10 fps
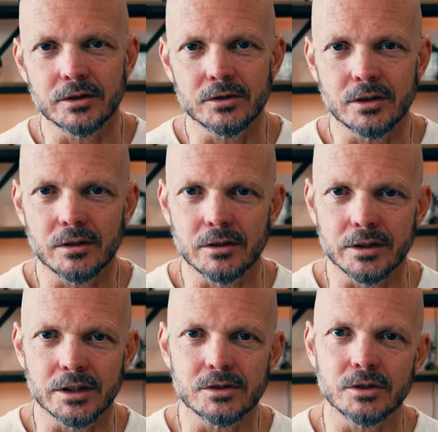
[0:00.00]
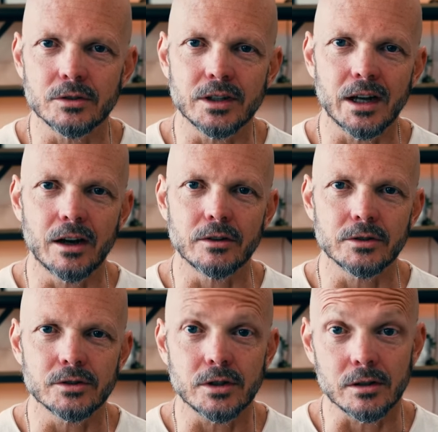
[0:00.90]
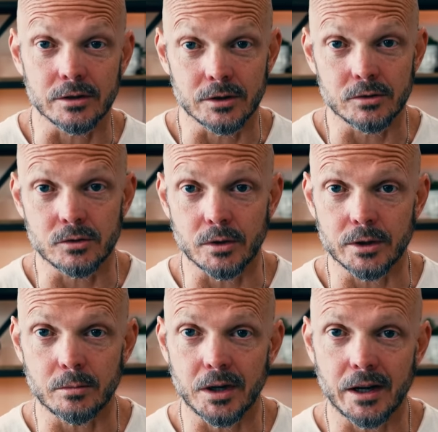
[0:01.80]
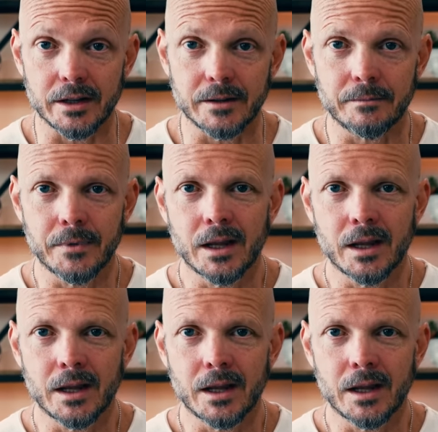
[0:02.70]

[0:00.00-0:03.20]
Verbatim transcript: You start learning to slow down. You start learning to enjoy your body.